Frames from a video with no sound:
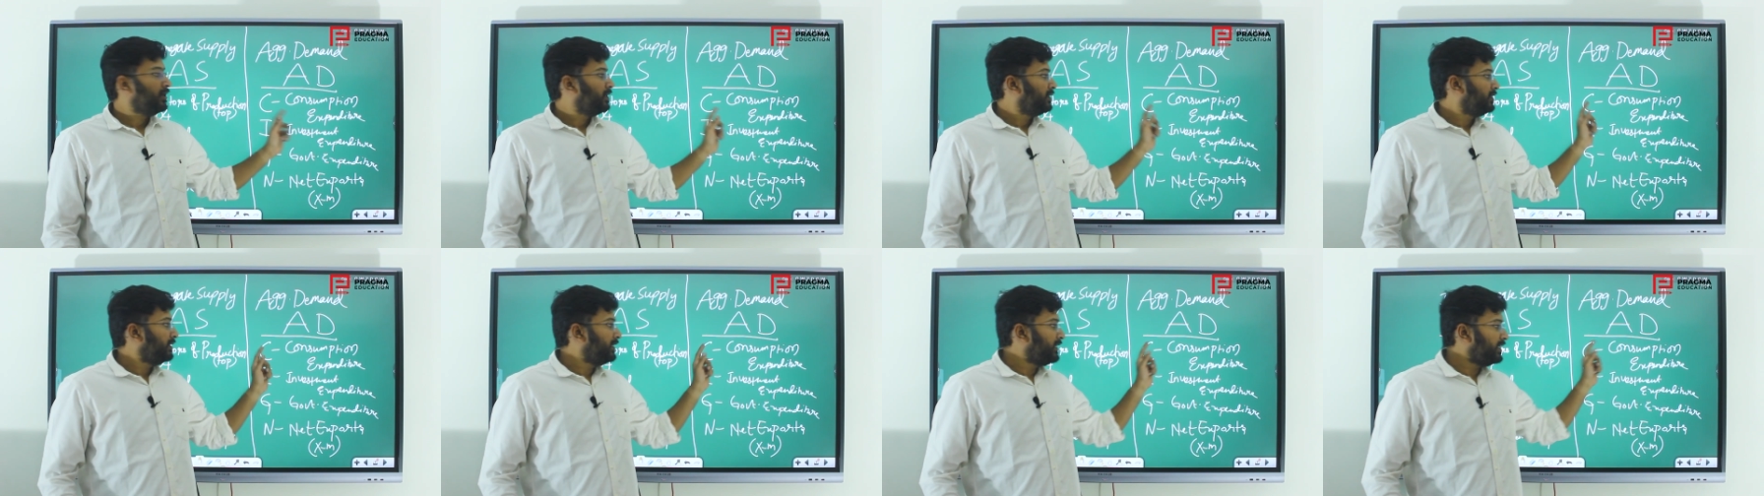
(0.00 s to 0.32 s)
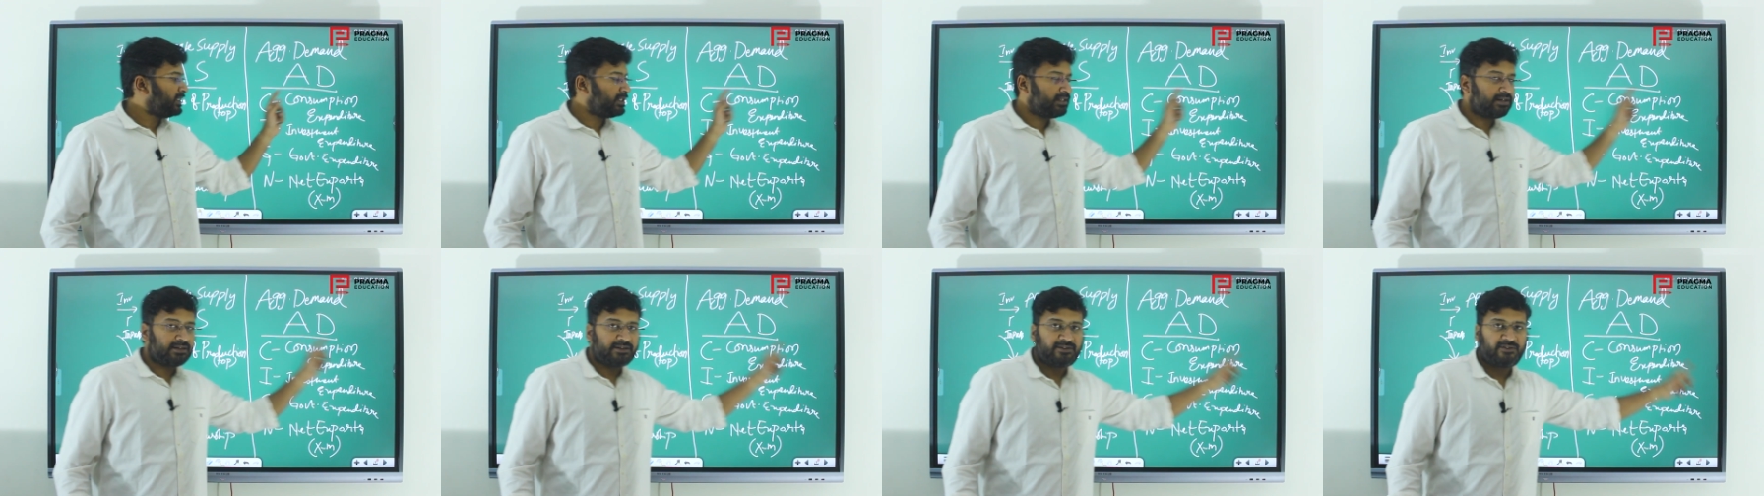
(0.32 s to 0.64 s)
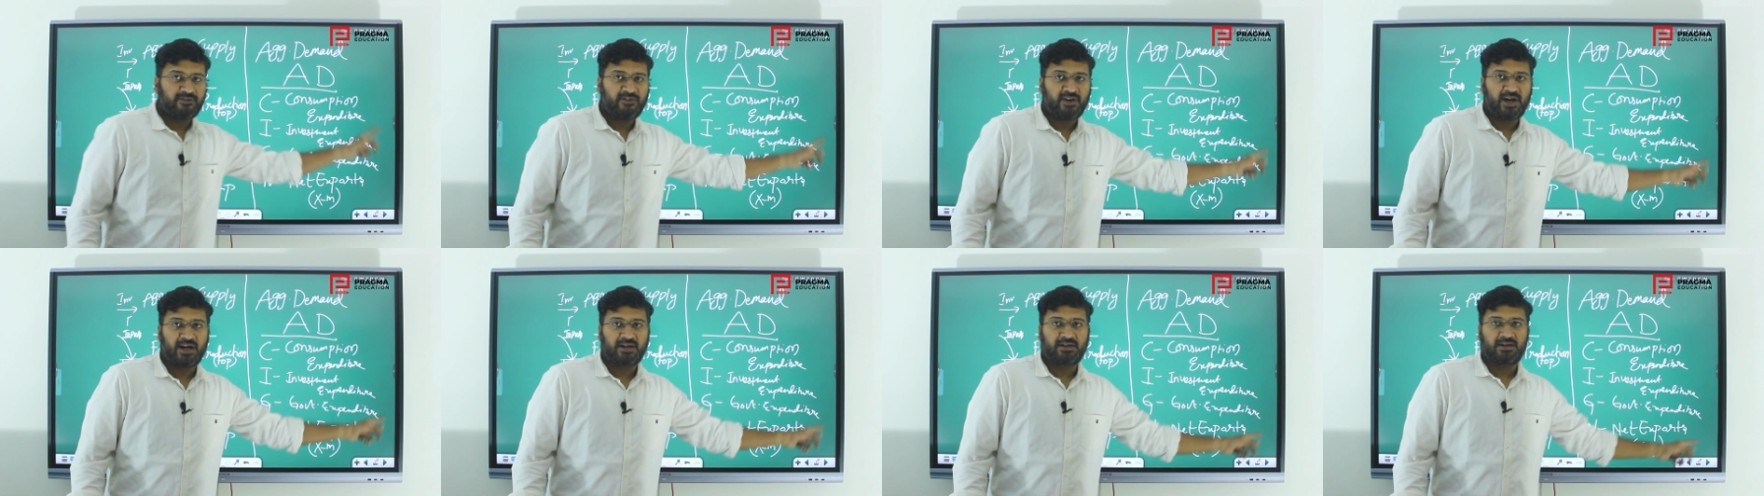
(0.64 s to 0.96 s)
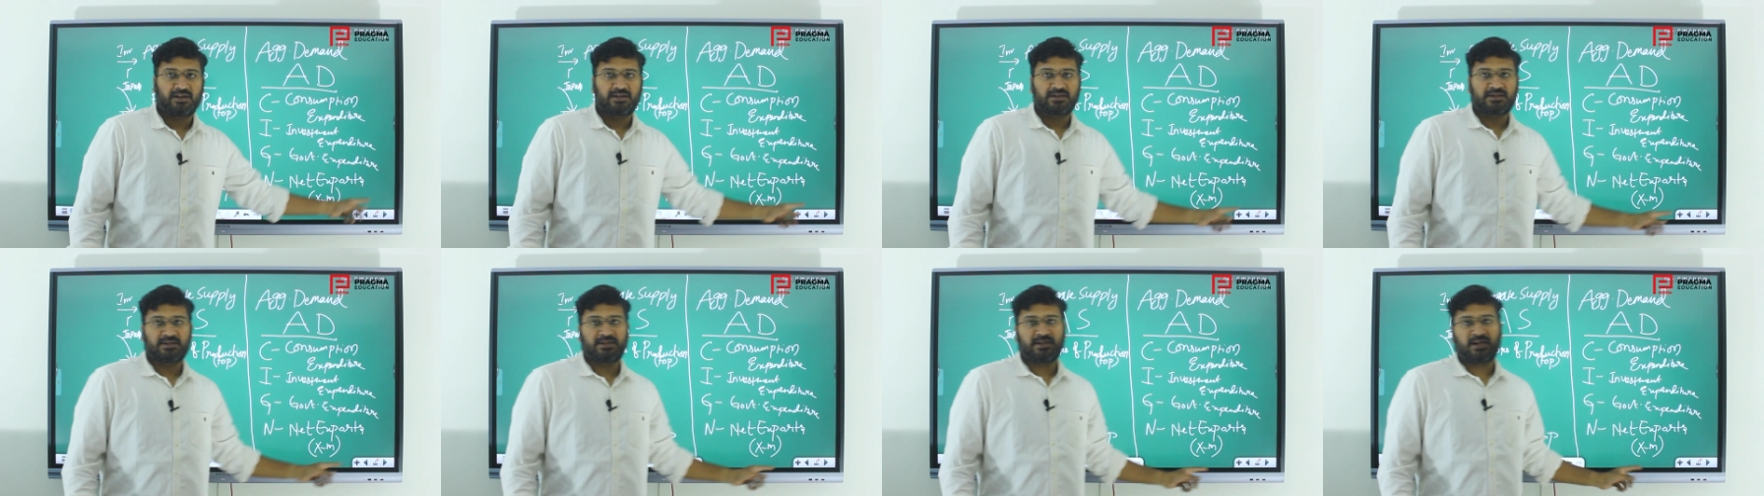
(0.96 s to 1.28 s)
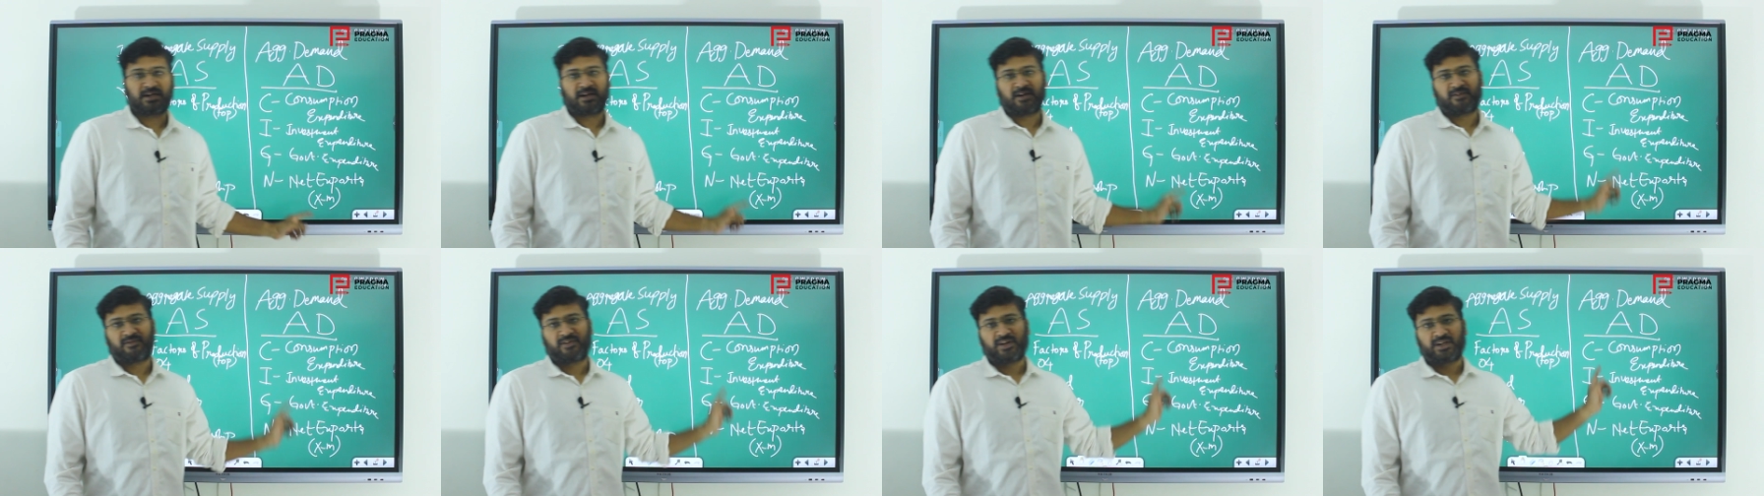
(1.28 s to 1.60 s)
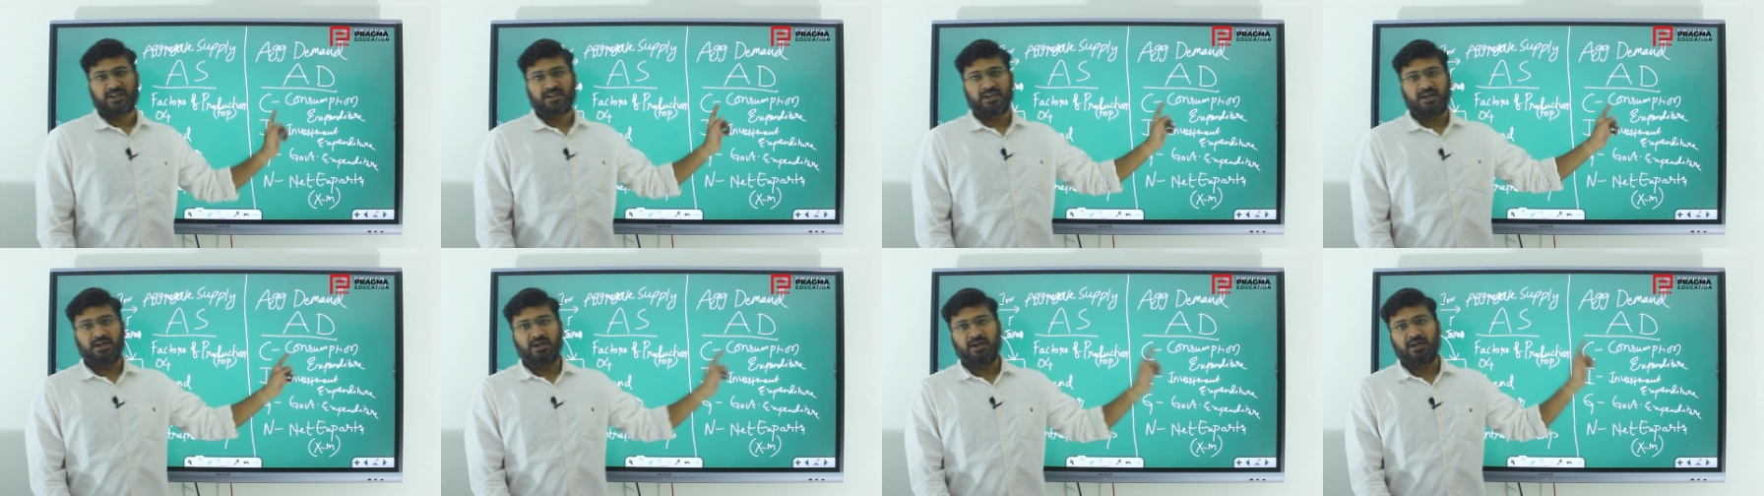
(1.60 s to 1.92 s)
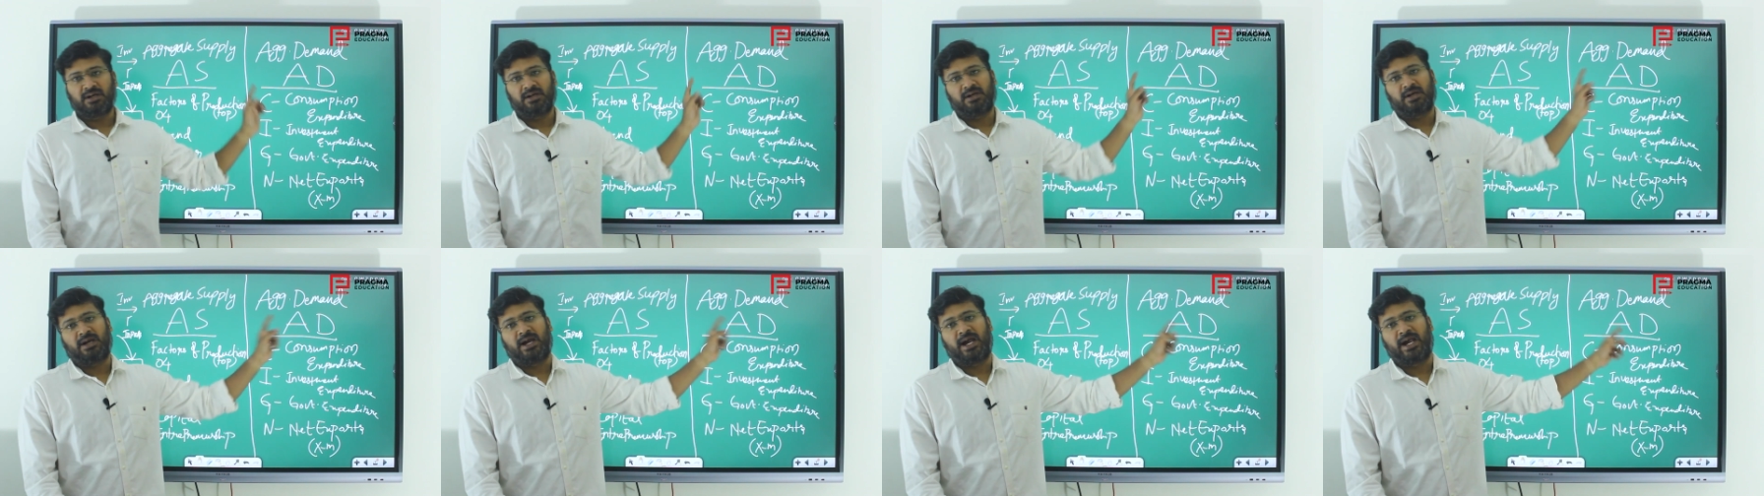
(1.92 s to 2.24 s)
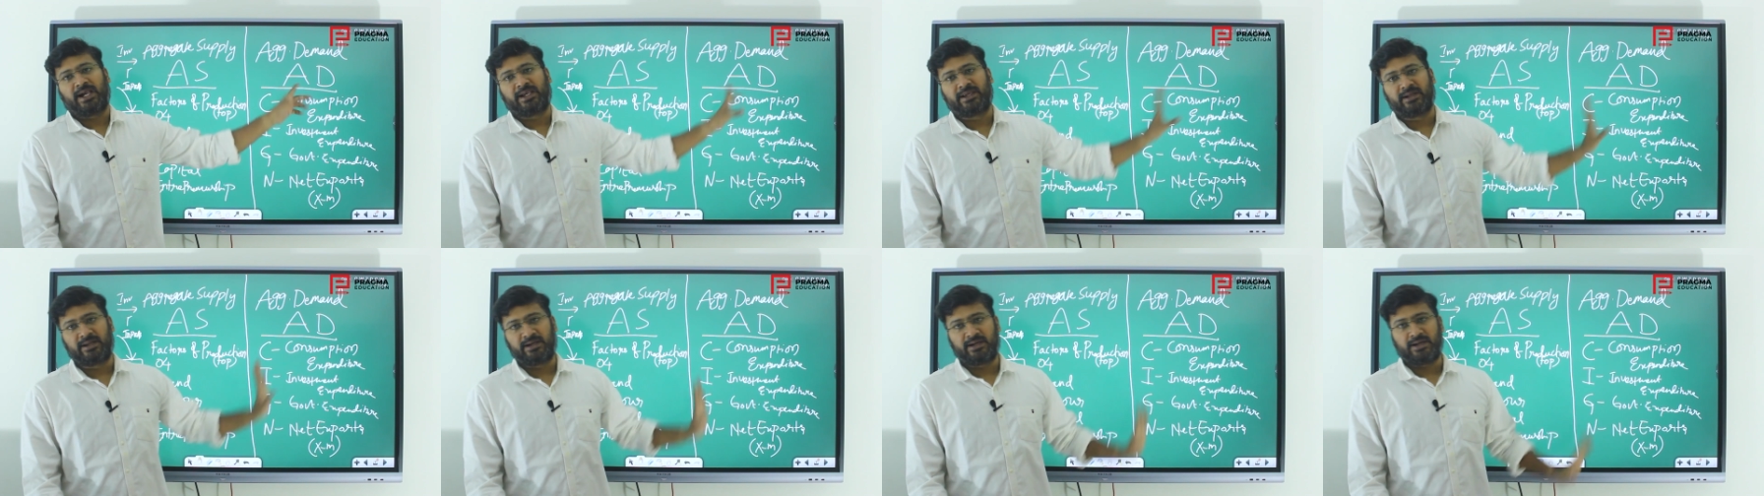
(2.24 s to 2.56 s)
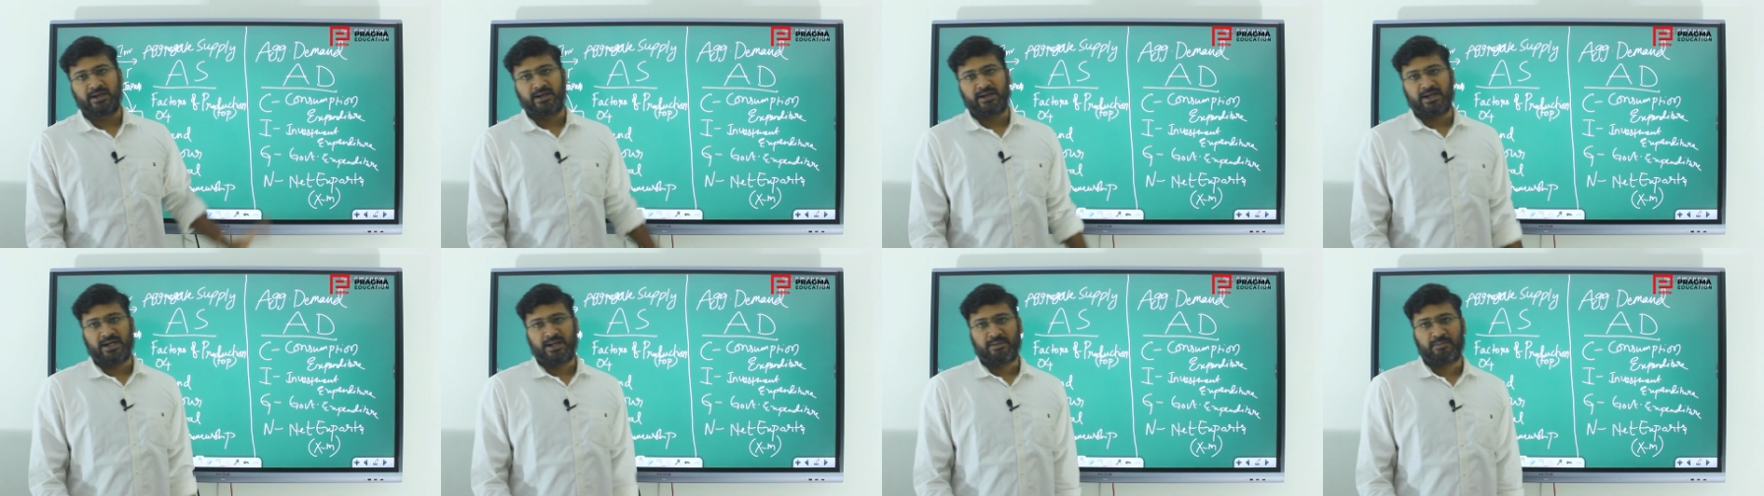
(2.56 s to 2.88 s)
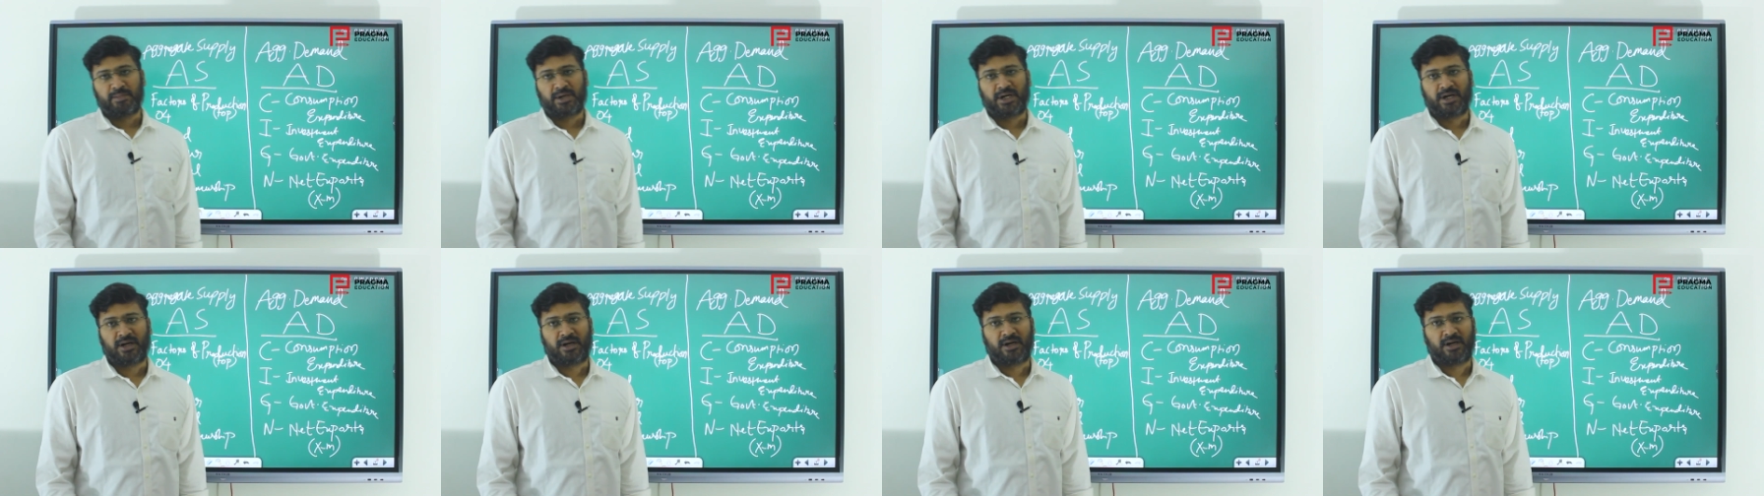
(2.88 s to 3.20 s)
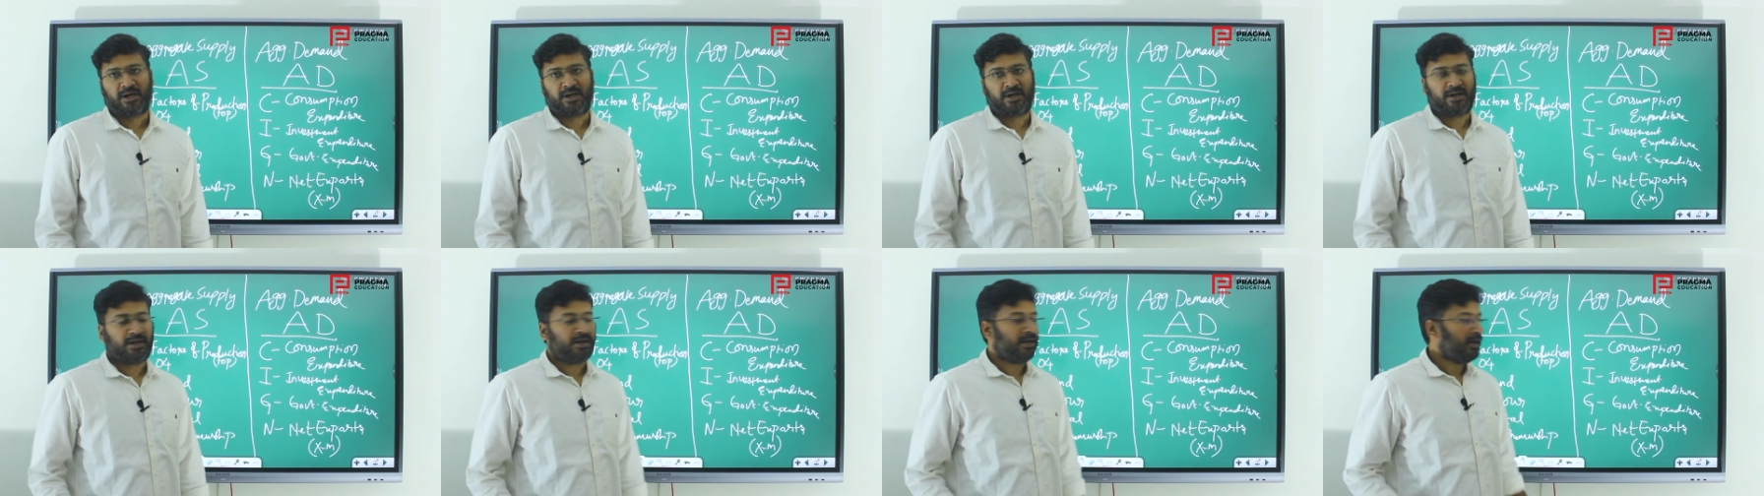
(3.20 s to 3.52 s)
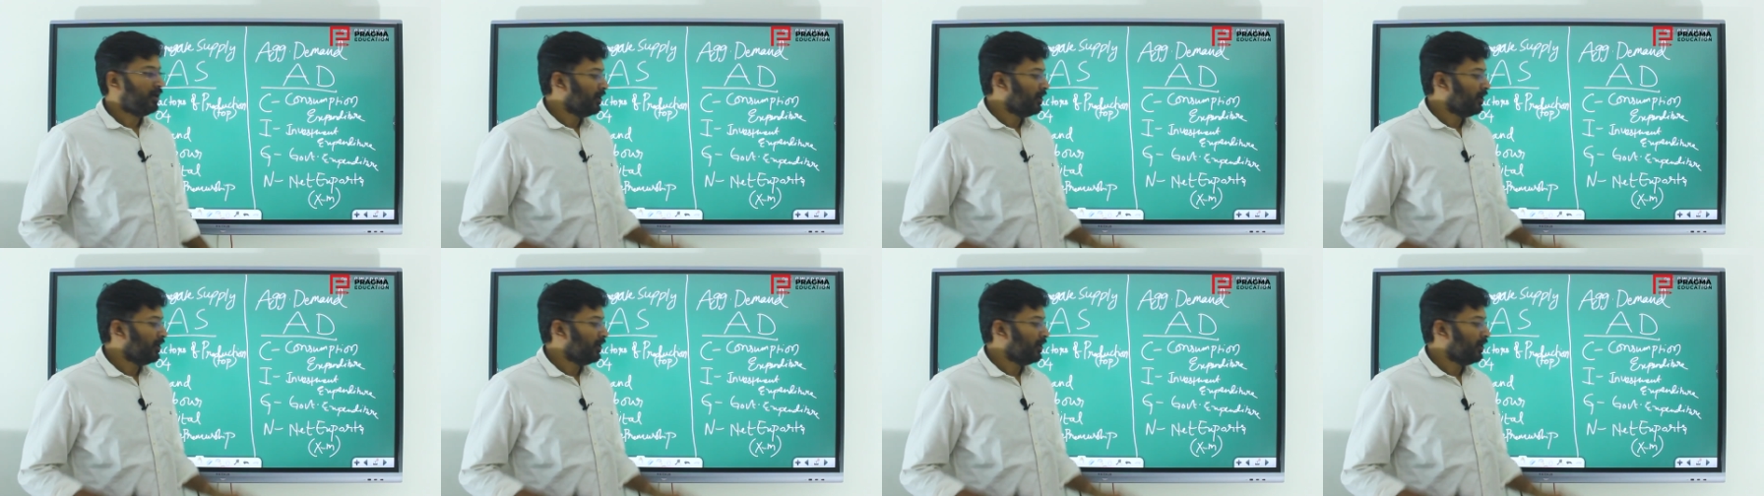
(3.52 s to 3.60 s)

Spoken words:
These are the factors that affect the aggregate demand.